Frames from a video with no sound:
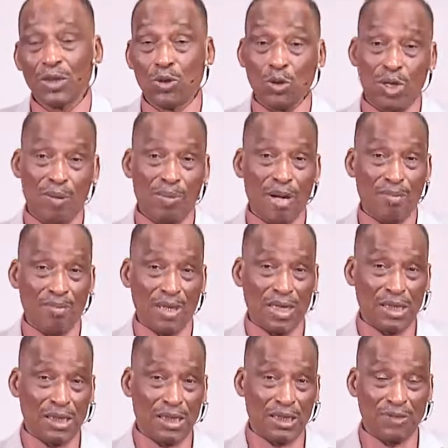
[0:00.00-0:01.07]
You
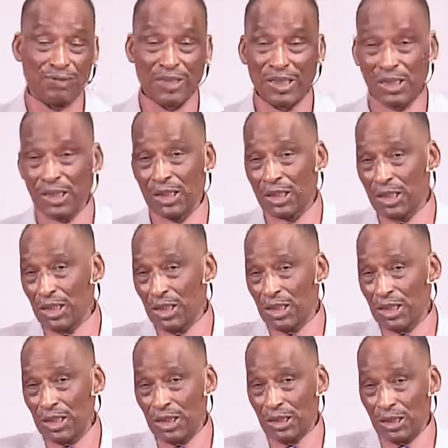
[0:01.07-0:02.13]
remember even
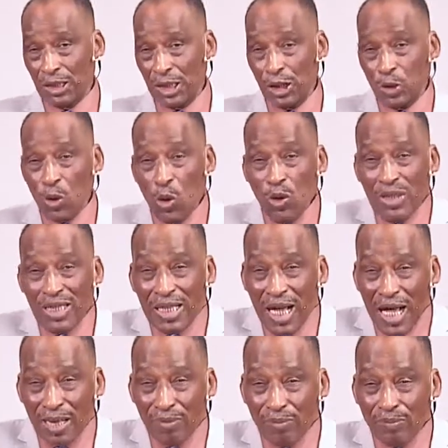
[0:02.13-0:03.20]
in old
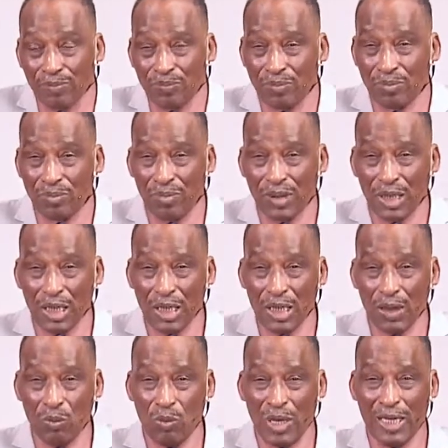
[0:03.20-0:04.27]
time
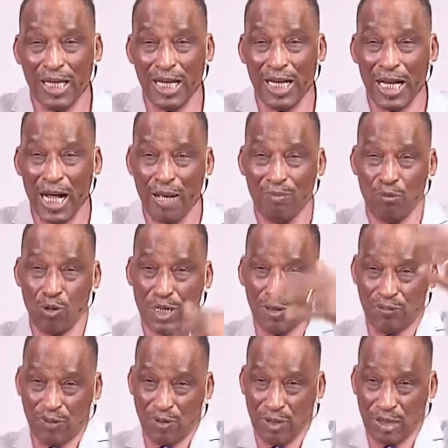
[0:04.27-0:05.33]
when Ahab
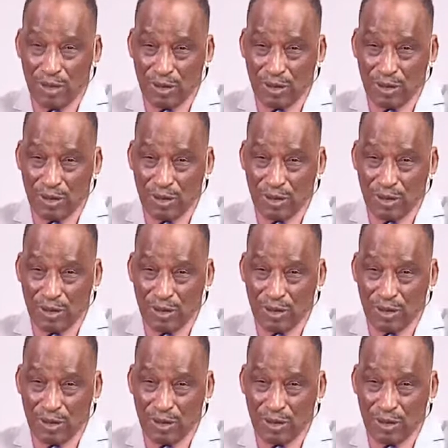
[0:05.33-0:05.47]
went